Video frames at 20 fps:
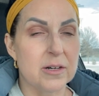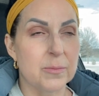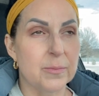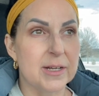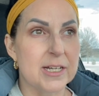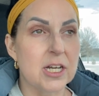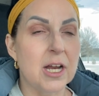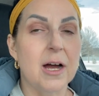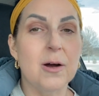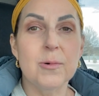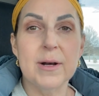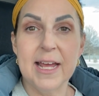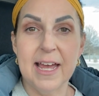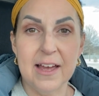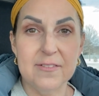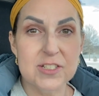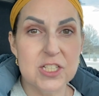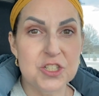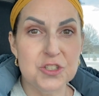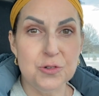but not when I
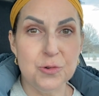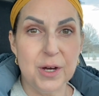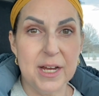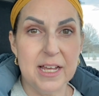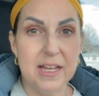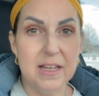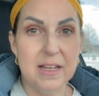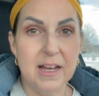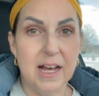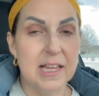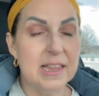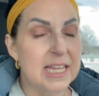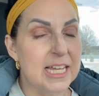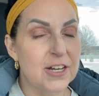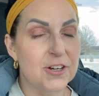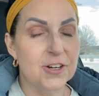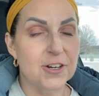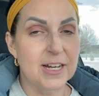have to drink a liter